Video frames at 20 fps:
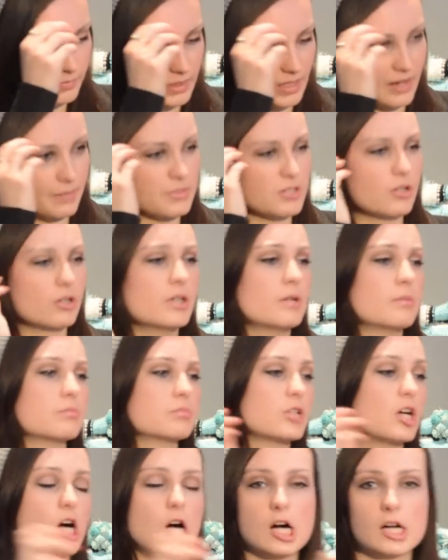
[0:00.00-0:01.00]
I'm sorry I'm
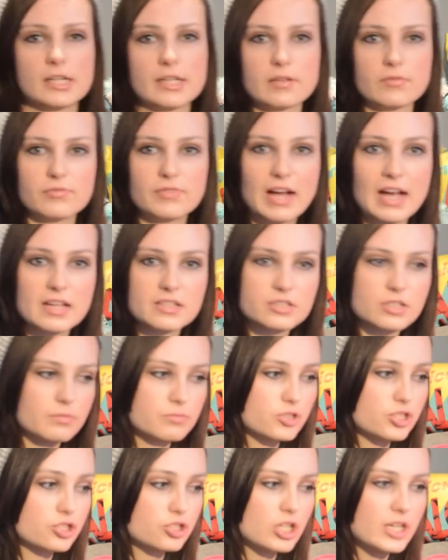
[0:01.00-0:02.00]
talking fast, I'm
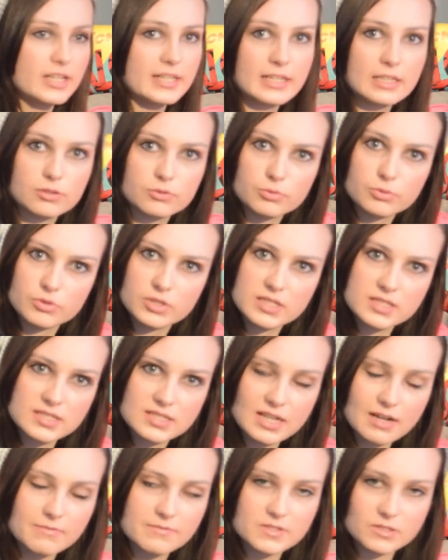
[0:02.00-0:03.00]
just trying to get through this
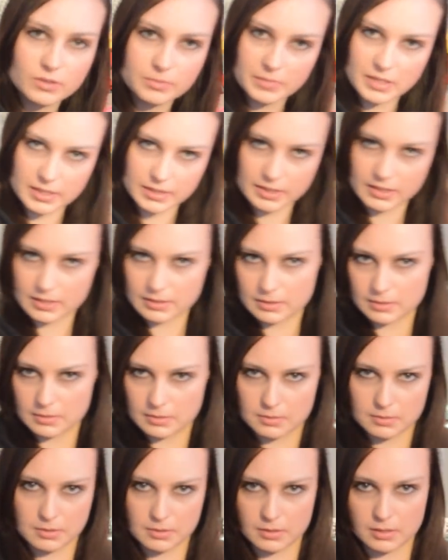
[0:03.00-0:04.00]
stuff, so I'm not
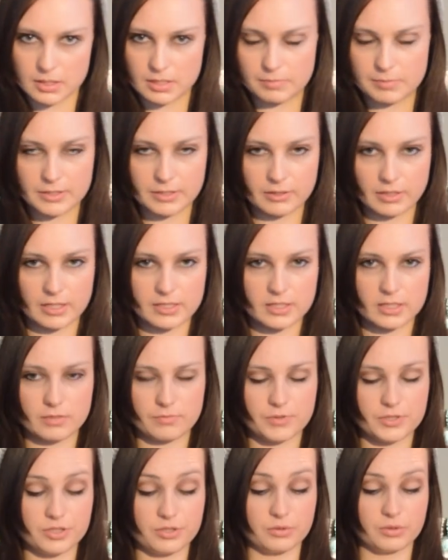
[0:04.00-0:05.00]
keeping you guys here
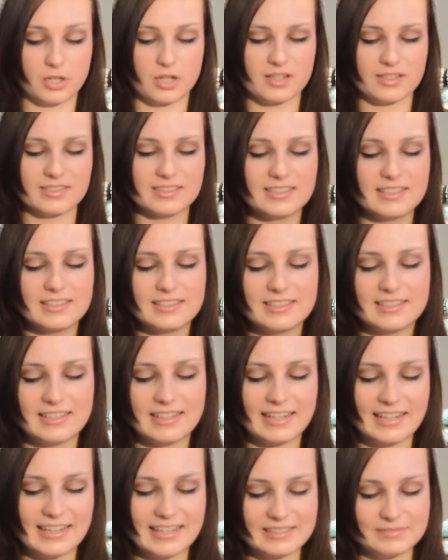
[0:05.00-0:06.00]
for too long.
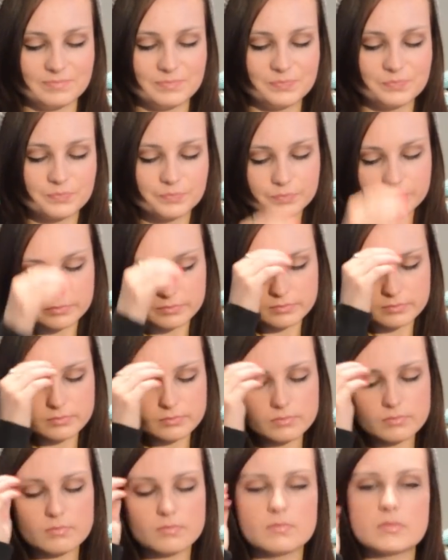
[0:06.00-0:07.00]
Um,
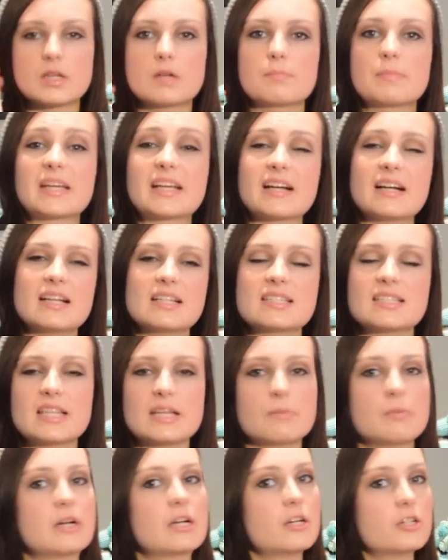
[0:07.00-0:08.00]
because
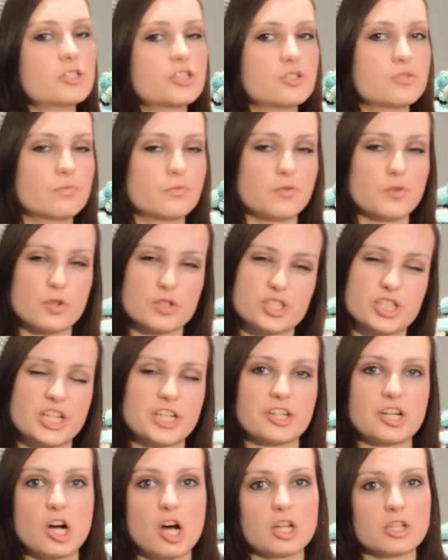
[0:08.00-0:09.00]
they wear full
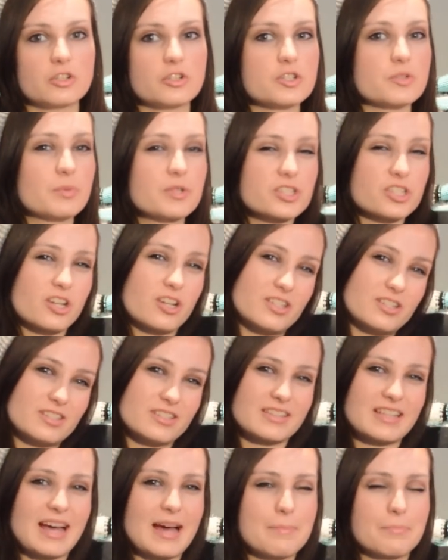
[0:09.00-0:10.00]
chain collars, which
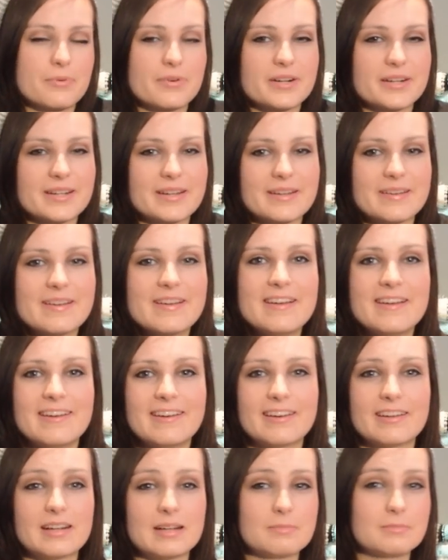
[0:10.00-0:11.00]
aren't that pretty,
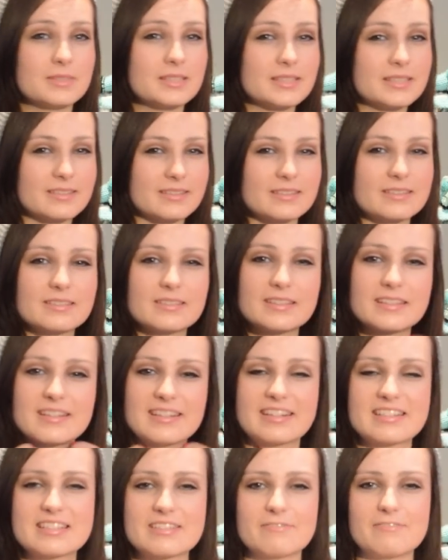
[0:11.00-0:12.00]
and I'm really girly
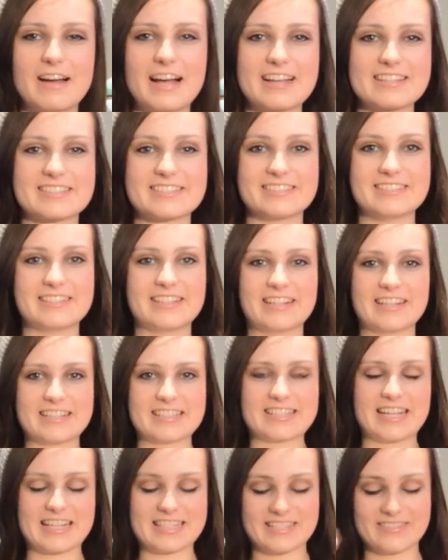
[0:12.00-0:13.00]
and into fashion and
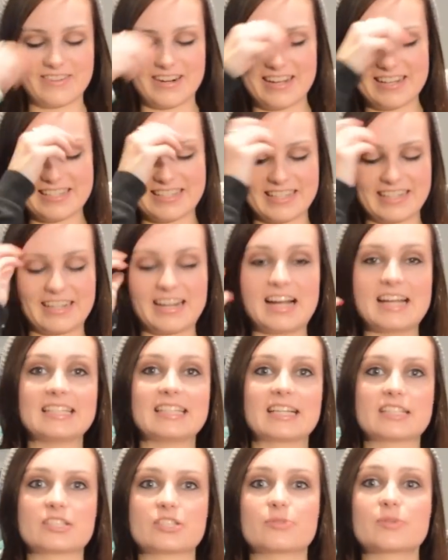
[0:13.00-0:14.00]
accessorizing, I
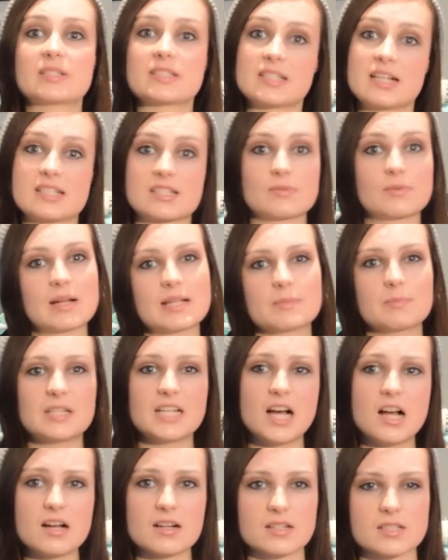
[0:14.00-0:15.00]
like to accessorize my
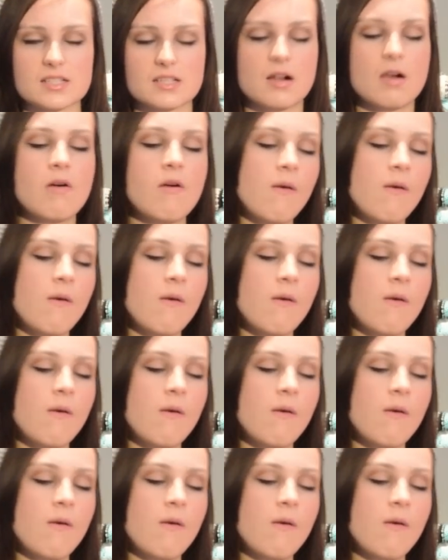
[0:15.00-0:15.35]
dogs.